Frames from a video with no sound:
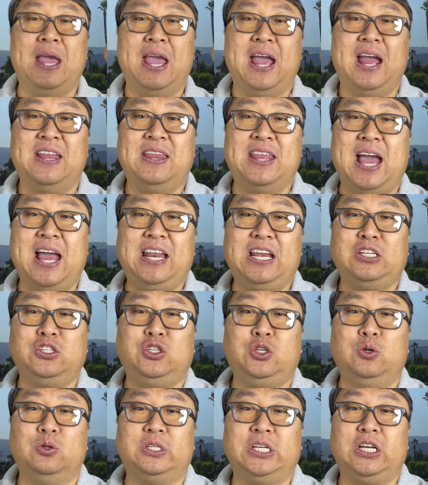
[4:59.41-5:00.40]
and that is
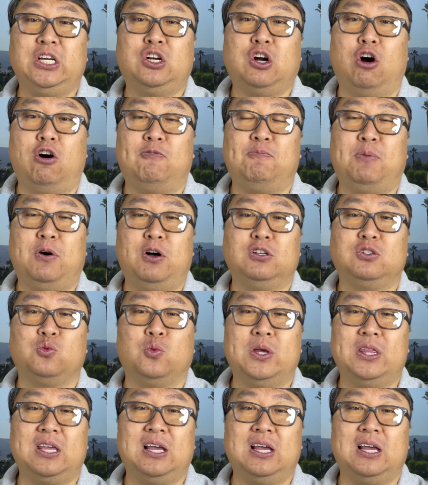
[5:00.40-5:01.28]
using golf balls with